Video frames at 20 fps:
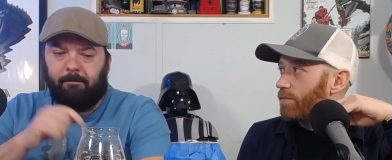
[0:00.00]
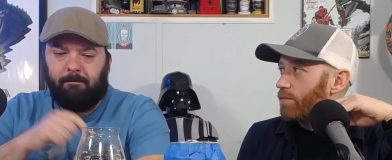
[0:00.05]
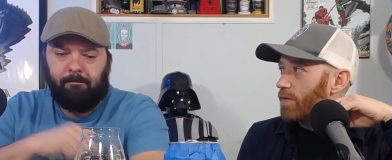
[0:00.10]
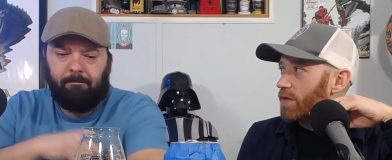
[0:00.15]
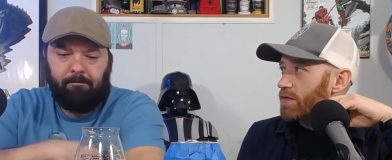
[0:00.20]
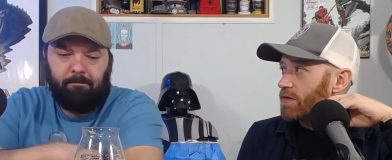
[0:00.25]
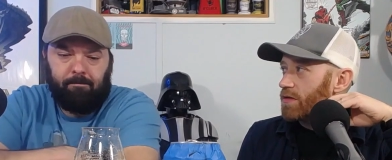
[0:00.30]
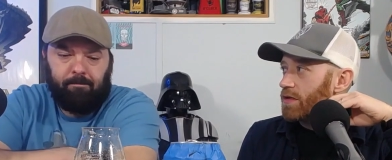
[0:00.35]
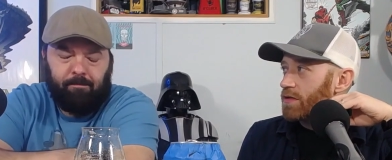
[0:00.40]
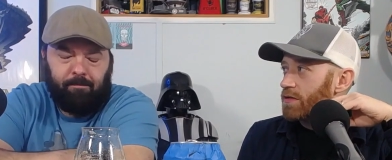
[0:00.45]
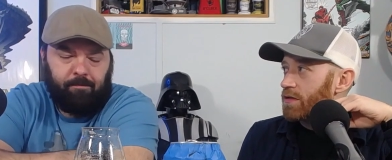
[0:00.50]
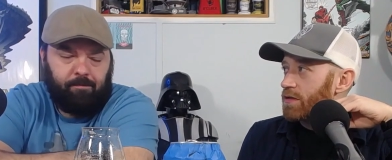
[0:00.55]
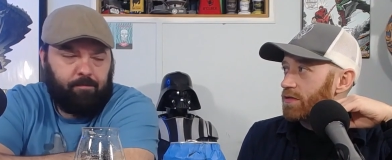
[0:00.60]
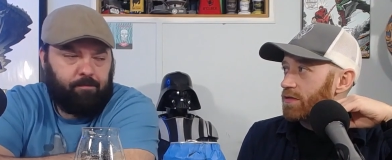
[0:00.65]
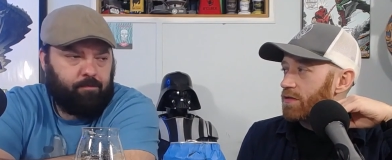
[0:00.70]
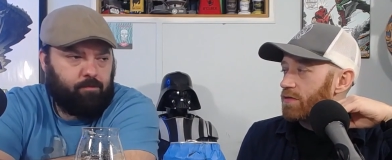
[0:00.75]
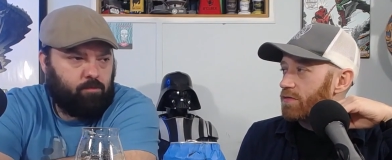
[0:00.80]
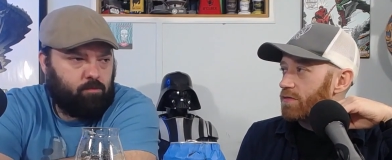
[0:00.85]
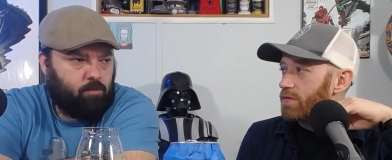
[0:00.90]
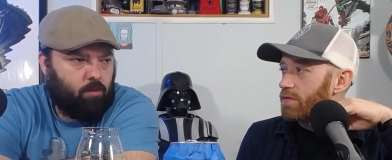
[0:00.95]
Speaker 1: This this
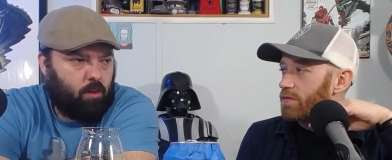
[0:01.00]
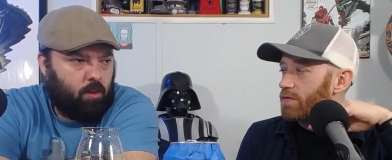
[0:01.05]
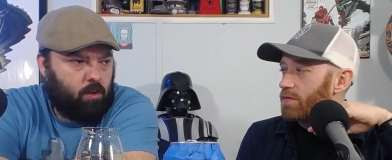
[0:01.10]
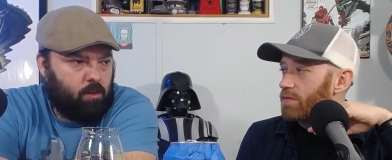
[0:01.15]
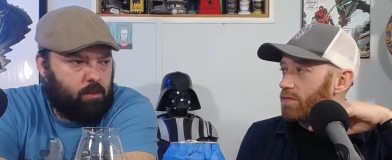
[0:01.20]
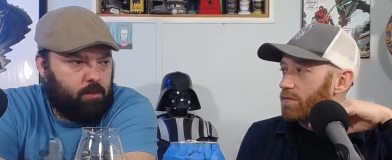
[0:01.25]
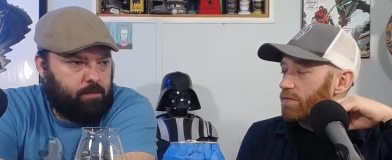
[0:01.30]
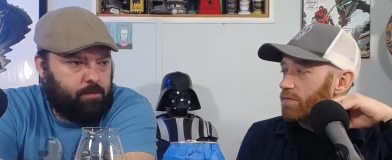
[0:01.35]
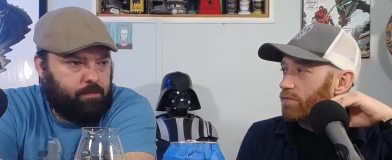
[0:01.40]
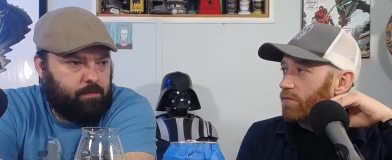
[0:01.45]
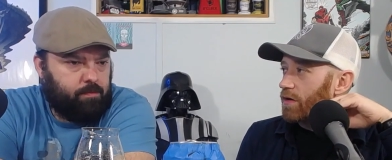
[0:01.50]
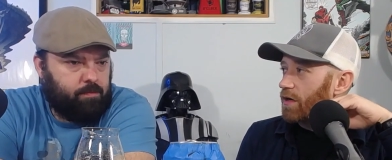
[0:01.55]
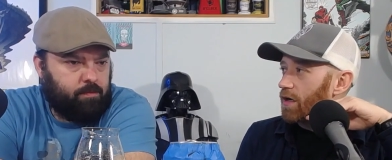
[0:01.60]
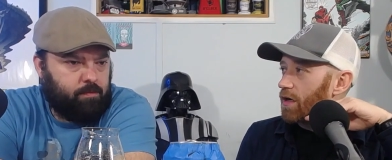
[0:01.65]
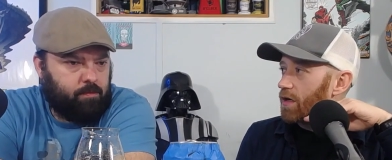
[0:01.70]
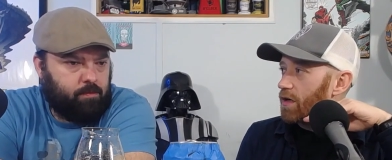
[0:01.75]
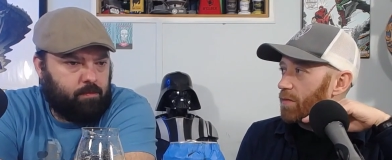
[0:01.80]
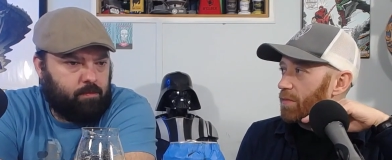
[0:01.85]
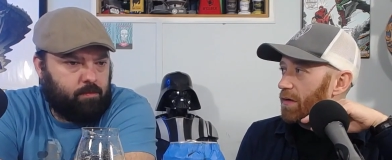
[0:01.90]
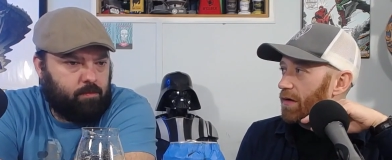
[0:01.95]
isn't ringing
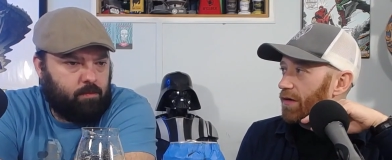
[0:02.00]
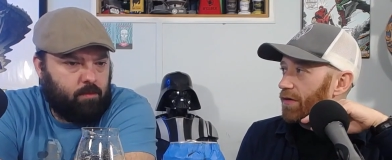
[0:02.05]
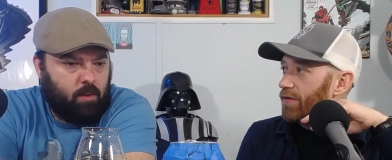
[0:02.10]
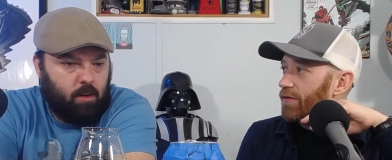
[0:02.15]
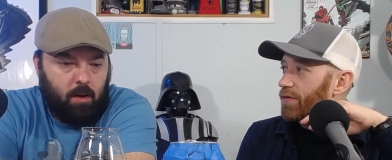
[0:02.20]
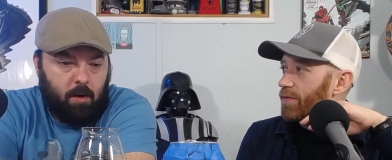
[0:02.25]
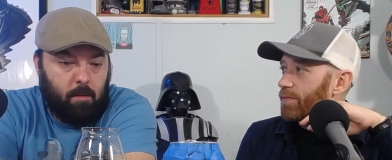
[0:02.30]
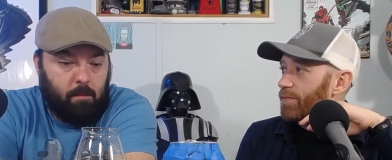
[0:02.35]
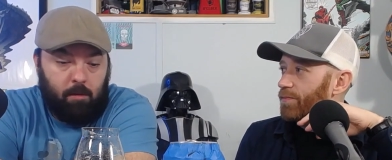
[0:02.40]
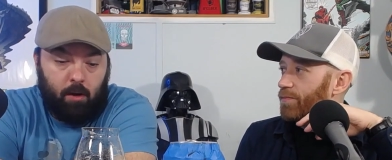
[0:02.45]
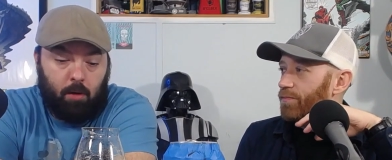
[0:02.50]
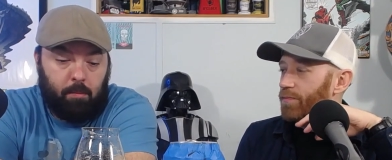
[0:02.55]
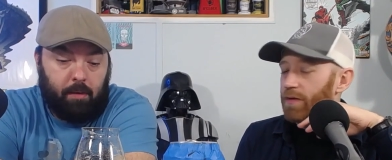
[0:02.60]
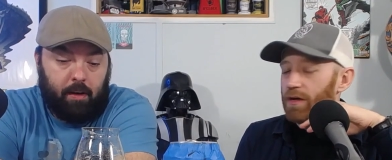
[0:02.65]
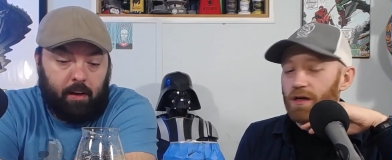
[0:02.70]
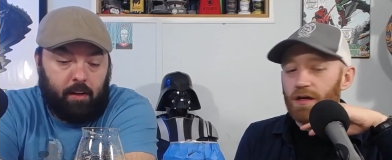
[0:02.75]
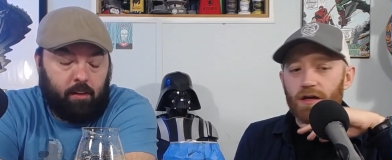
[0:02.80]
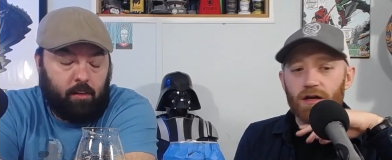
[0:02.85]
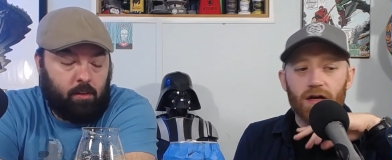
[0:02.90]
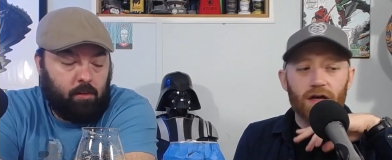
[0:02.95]
any bells. No, me
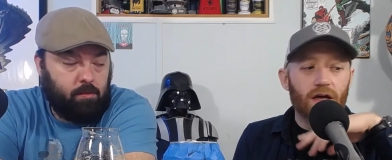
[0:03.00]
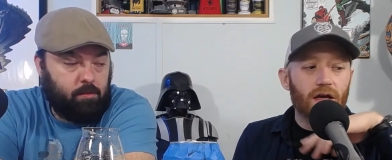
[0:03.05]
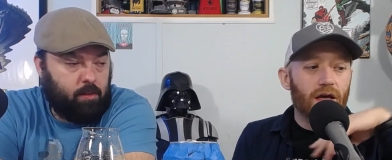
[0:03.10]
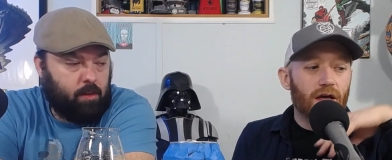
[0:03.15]
neither.